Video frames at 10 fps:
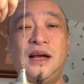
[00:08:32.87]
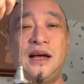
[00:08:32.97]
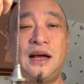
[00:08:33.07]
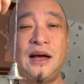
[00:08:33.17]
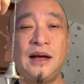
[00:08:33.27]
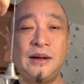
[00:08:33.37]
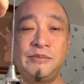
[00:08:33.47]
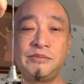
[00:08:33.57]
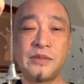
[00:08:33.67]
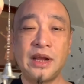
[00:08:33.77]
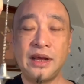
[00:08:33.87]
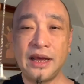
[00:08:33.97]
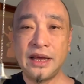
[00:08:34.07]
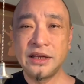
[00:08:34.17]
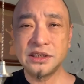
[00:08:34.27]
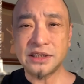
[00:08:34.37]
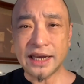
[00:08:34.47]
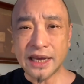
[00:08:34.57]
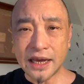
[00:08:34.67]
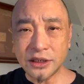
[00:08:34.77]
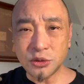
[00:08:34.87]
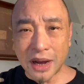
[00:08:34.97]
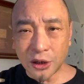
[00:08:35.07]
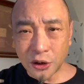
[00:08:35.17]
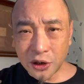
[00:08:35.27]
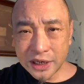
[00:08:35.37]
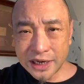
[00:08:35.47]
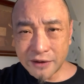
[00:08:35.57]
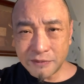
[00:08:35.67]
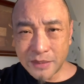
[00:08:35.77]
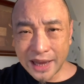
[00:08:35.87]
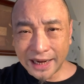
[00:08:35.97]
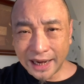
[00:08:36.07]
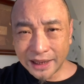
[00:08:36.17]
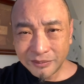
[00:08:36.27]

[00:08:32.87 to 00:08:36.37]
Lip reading: You say, do I earn enough money?